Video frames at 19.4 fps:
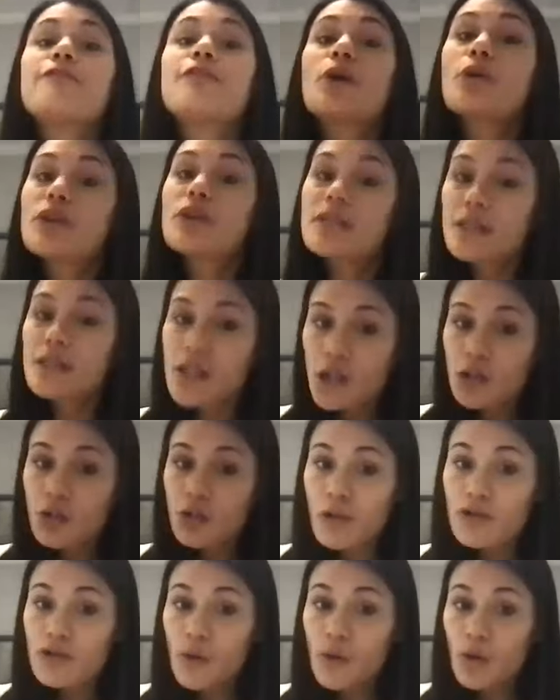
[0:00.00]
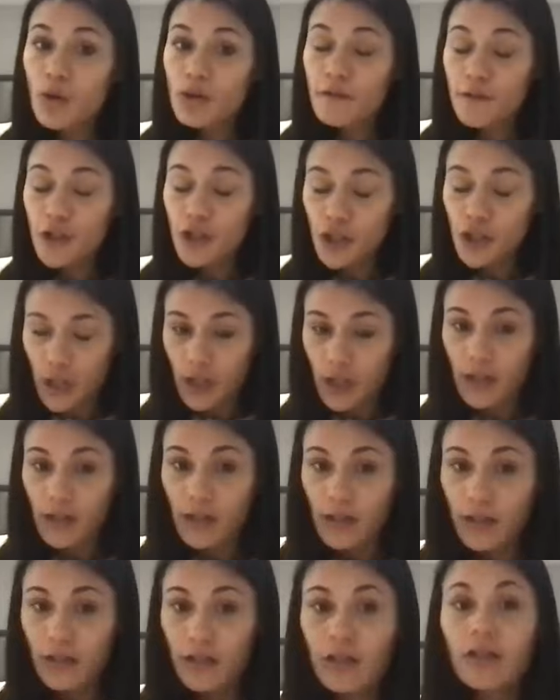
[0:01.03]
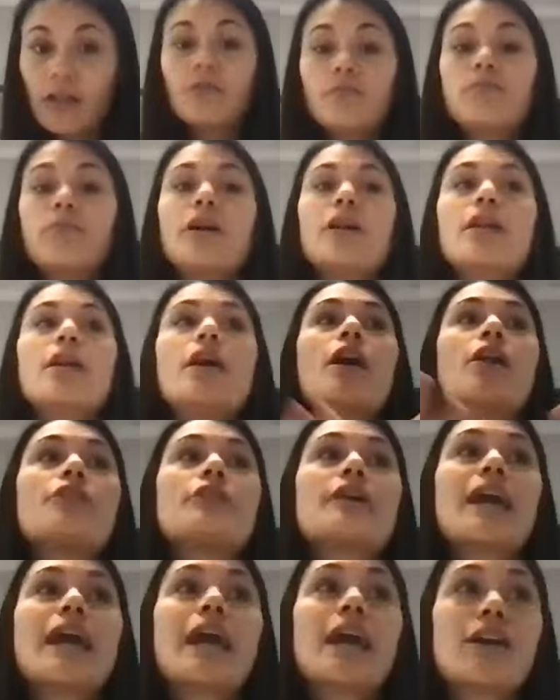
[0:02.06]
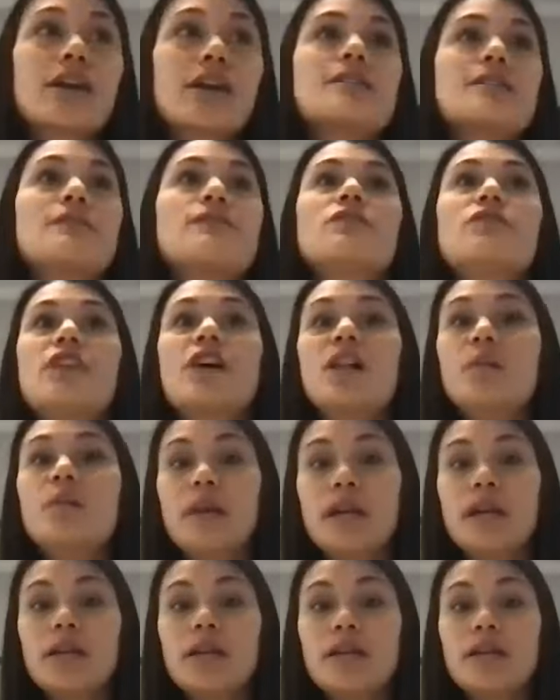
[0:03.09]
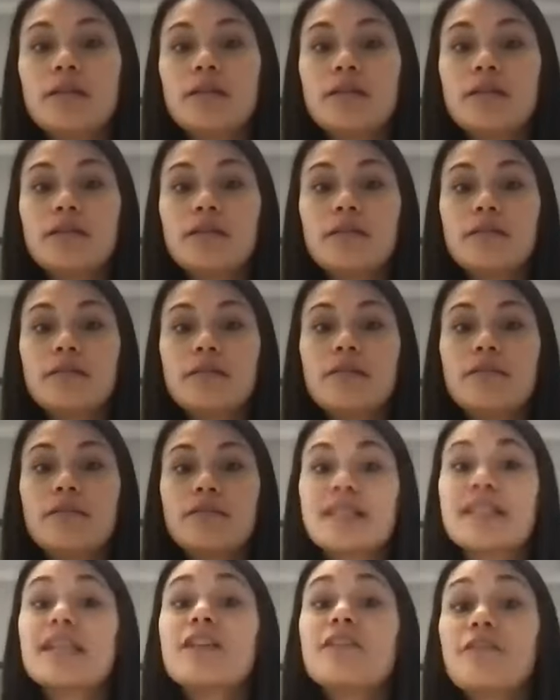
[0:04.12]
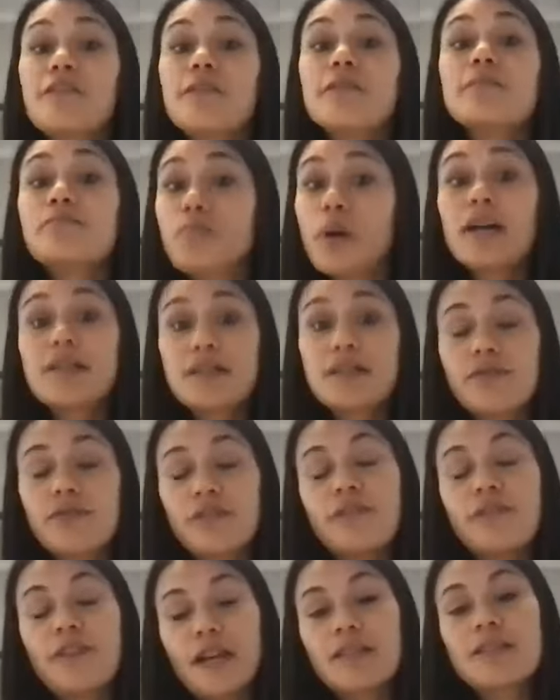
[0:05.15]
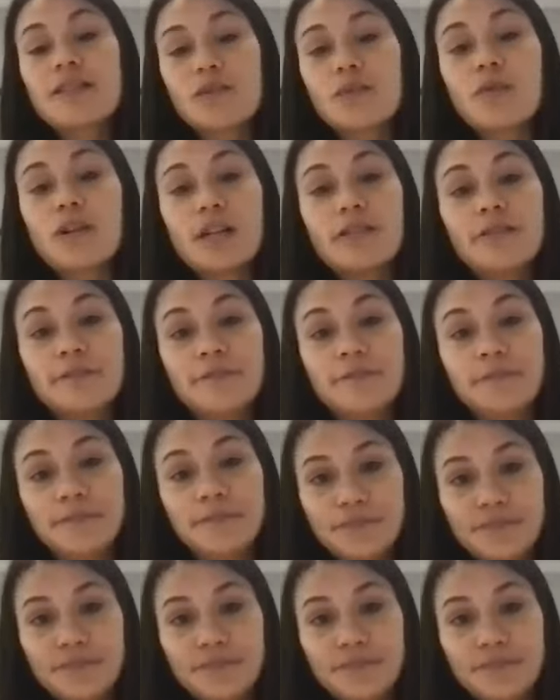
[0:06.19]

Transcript: focuses on gross motor for sure, but other areas of development see positive effects as well.